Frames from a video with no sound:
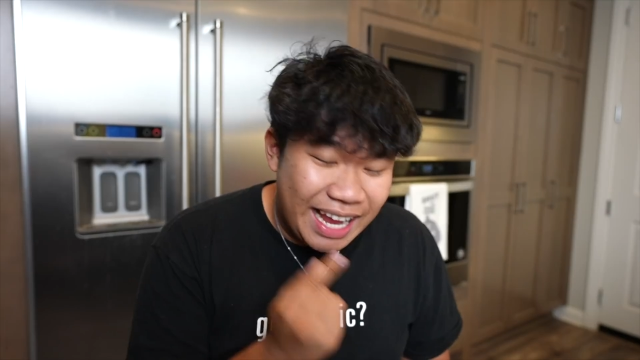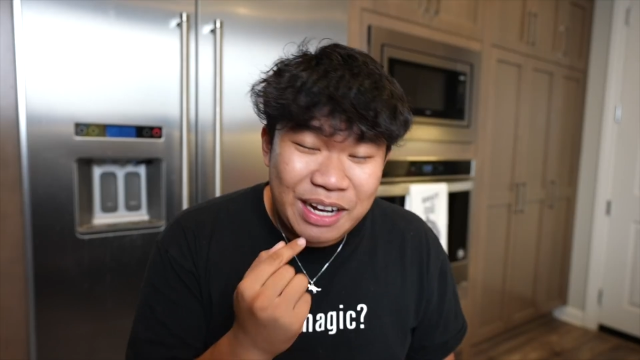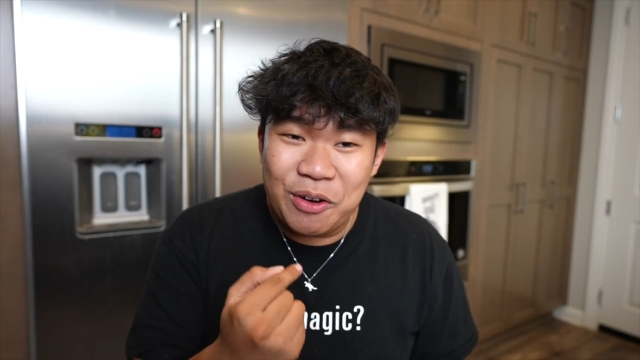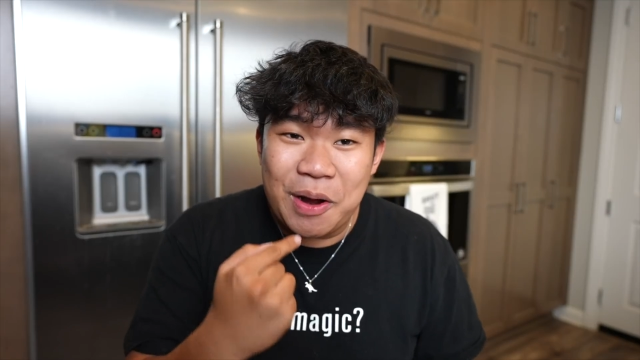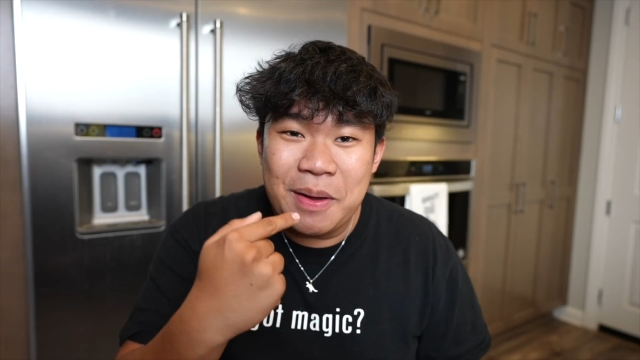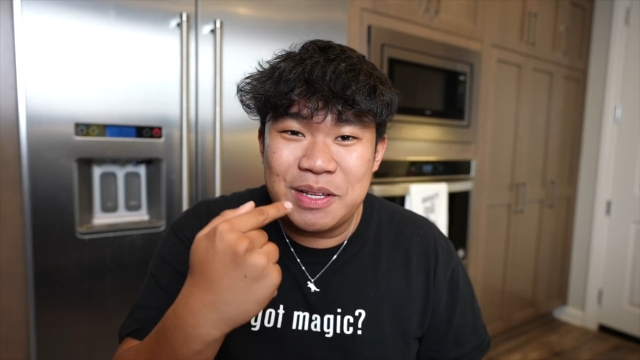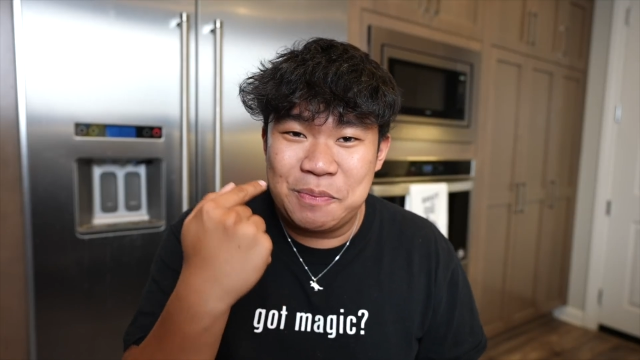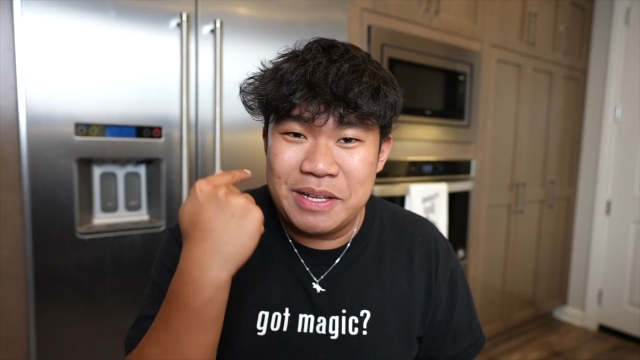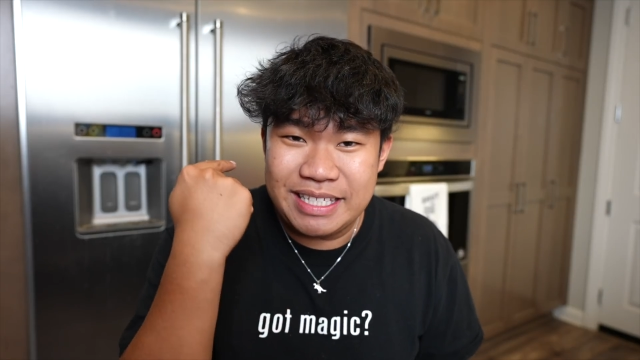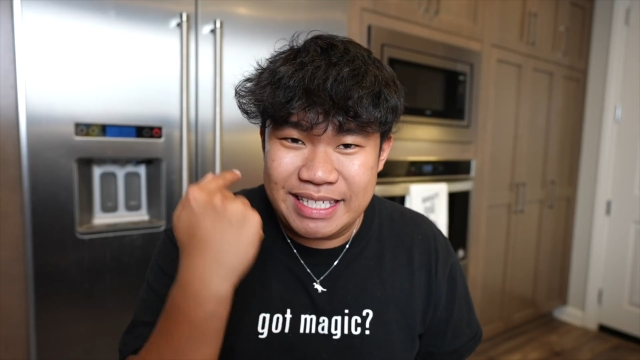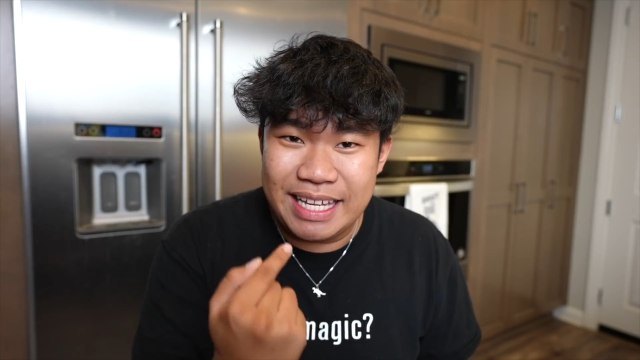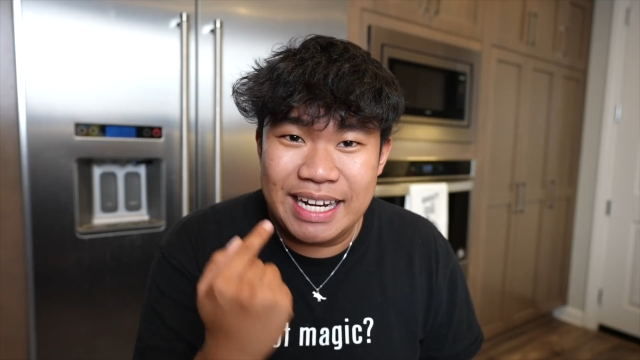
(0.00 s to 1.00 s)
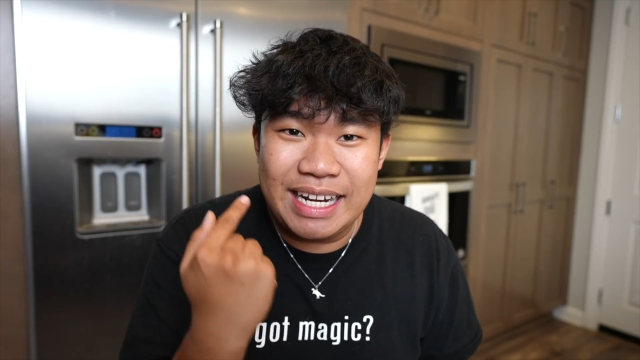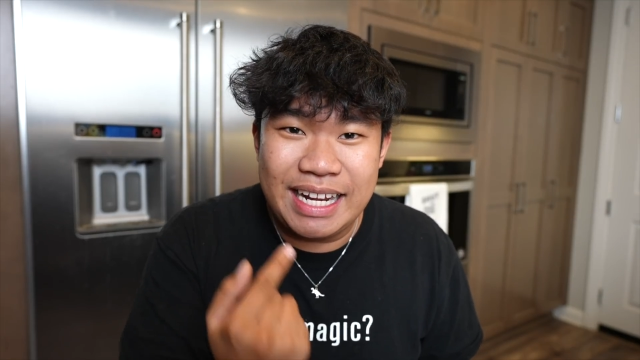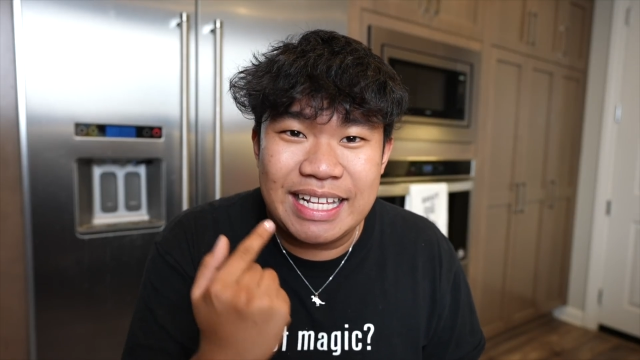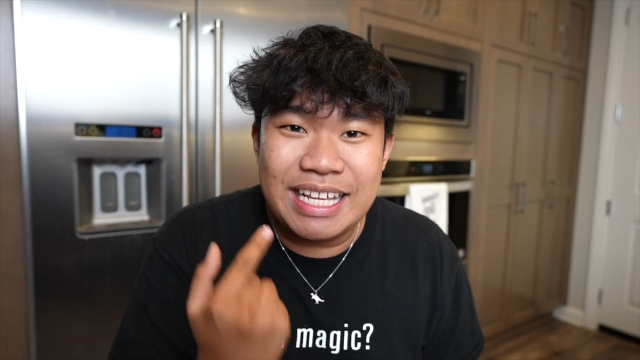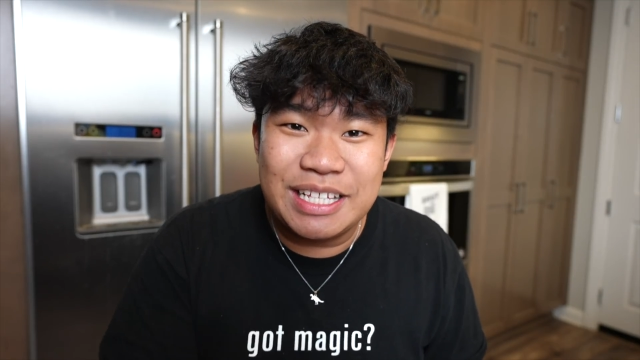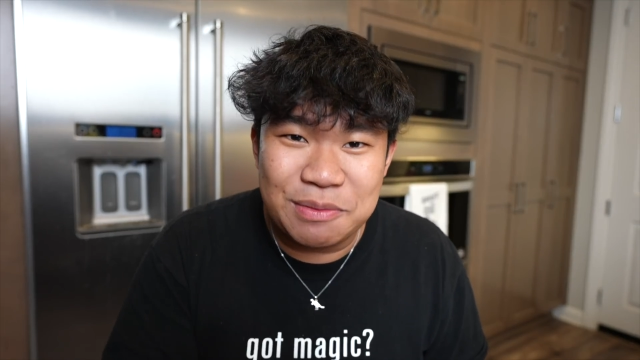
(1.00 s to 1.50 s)
That grape has been sitting in
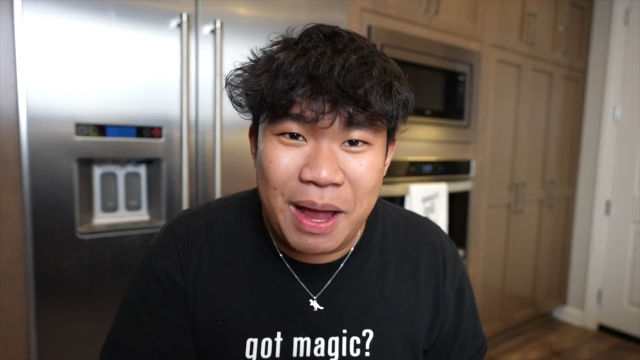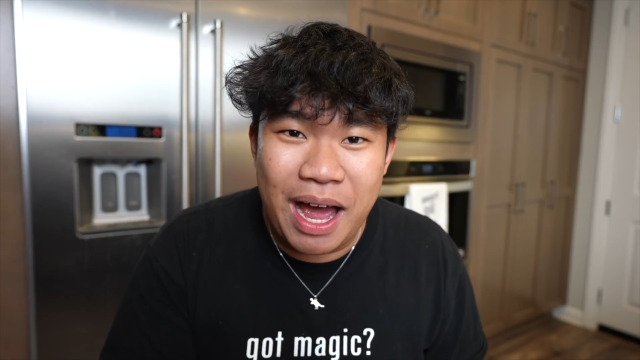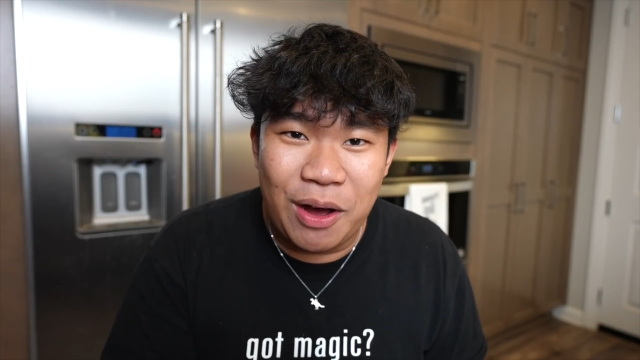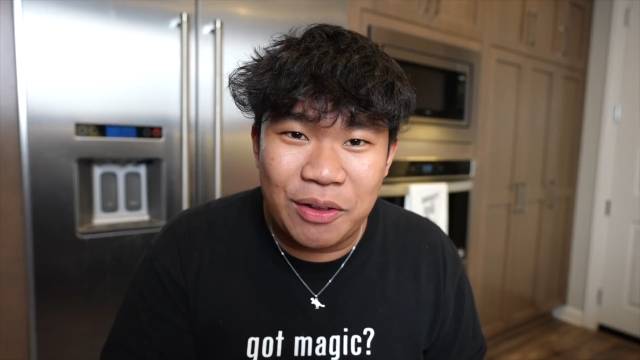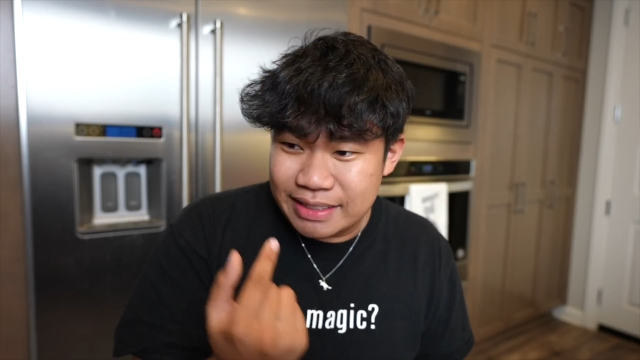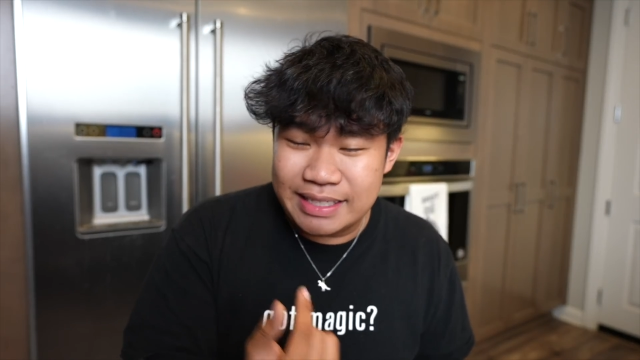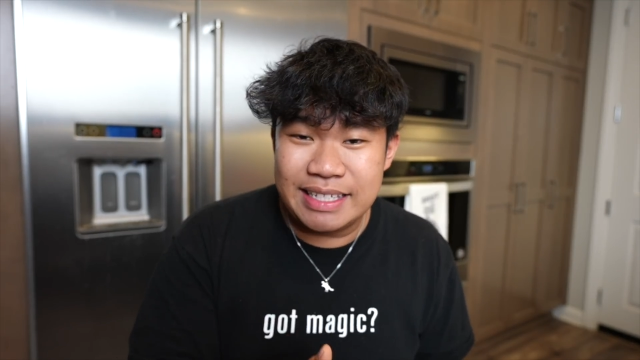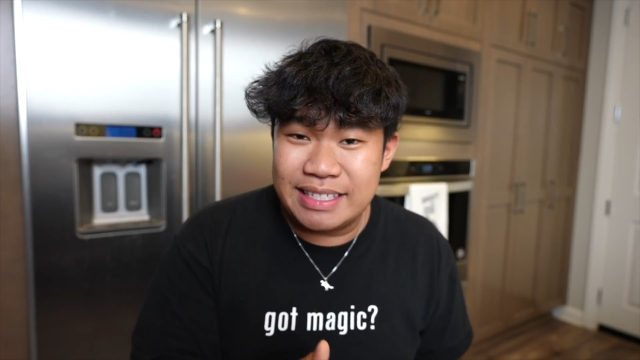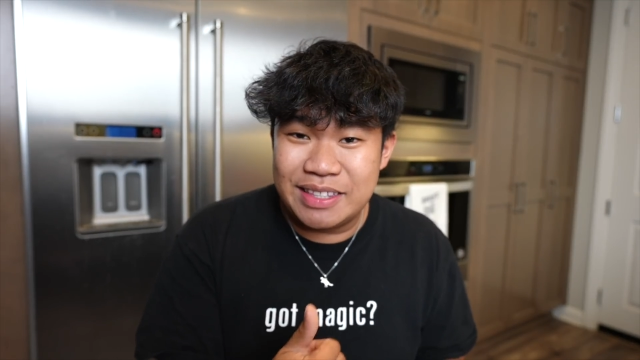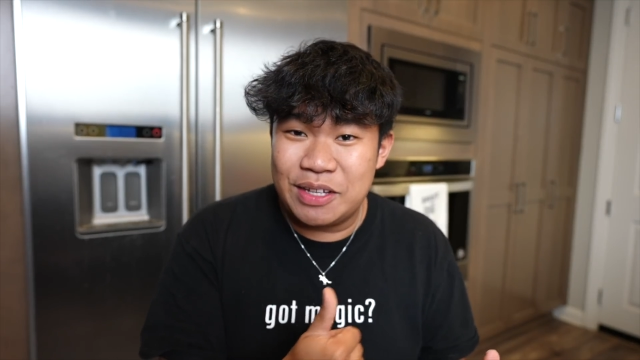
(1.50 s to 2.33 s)
his mouth since